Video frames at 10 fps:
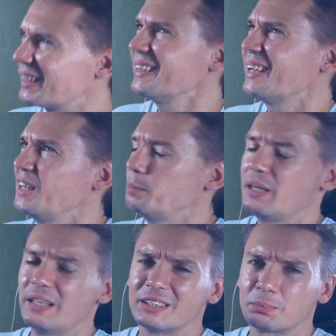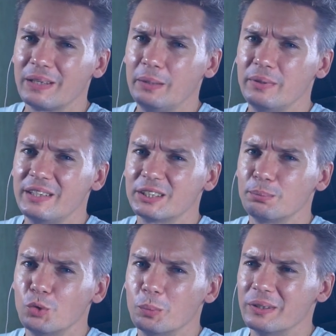Can anybody explain me this
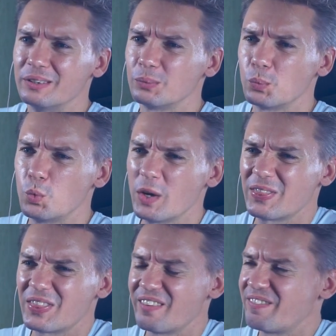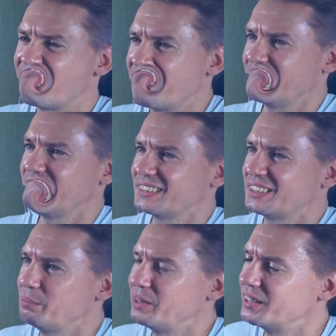moment? What the f does
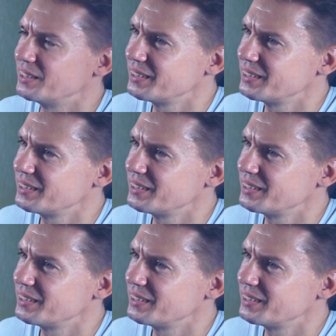he mean?